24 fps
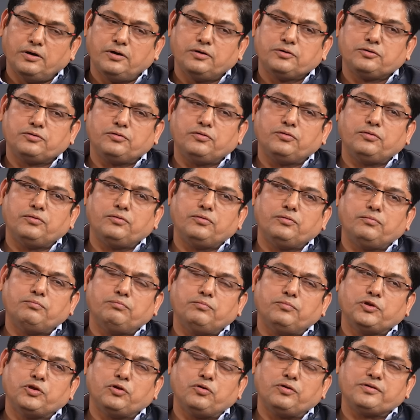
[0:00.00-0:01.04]
So,
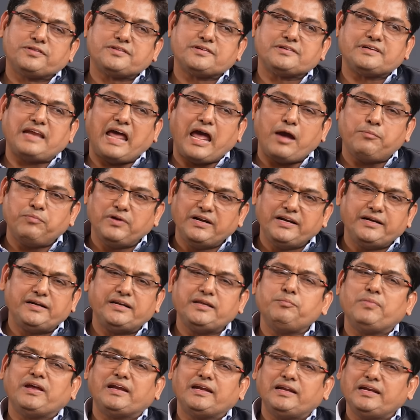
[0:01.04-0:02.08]

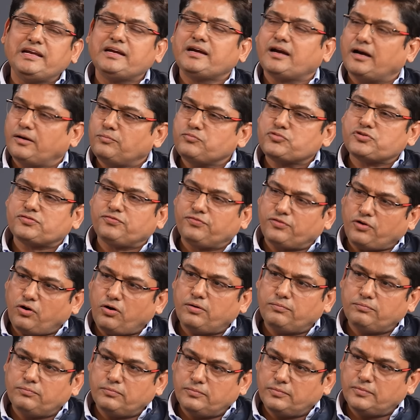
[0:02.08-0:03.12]
stability mainly comes
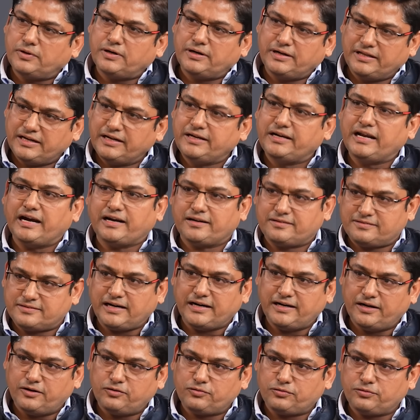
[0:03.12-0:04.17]
from the debt
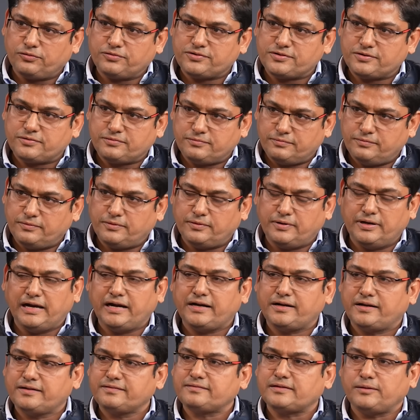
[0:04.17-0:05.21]
side. So,
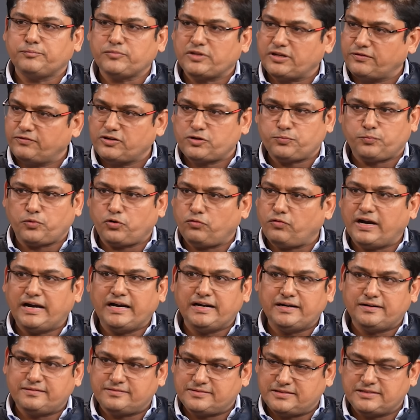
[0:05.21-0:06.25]
debt is something which
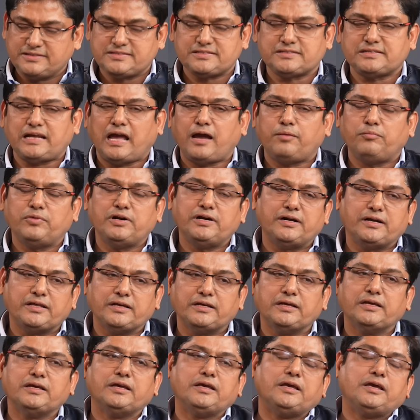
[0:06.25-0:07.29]
provides the
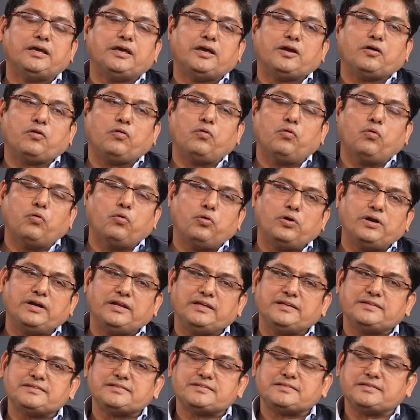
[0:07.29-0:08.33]
stability. Gold
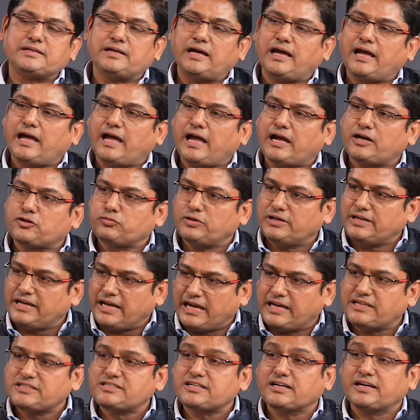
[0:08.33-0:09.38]
is actually
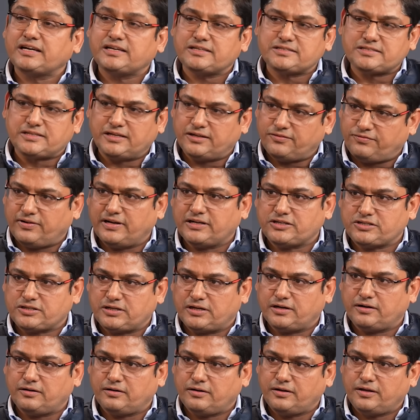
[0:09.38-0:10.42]
hedge against
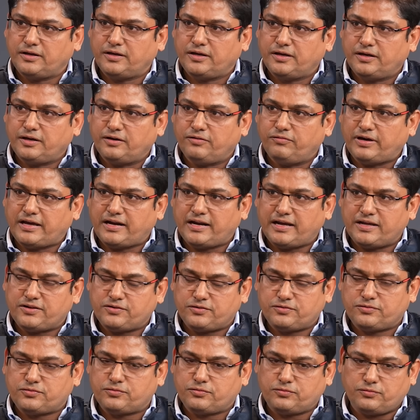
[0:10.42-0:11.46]
inflation,
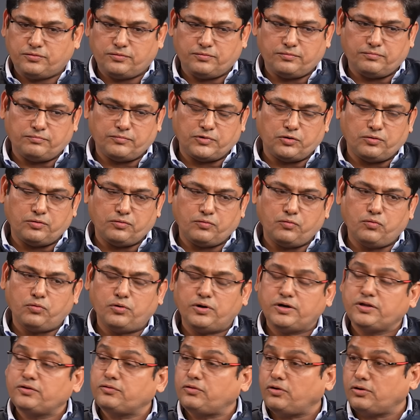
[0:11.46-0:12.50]
whereas
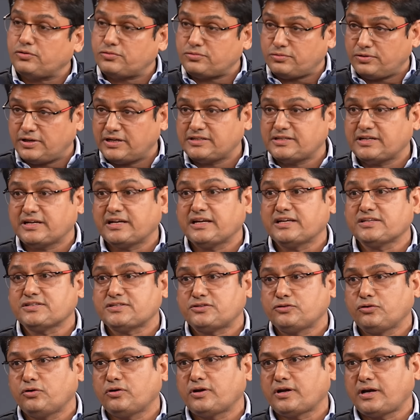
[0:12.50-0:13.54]
gold is also hedge
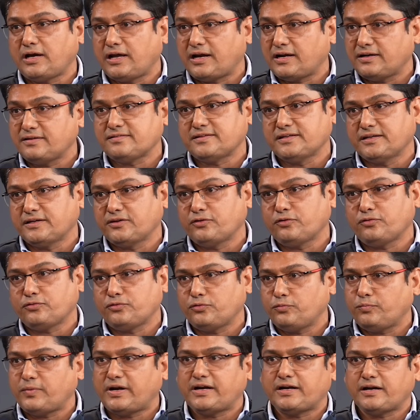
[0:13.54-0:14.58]
against your currency.
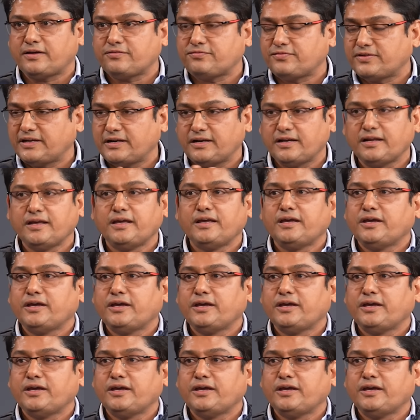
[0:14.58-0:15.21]
You might have seen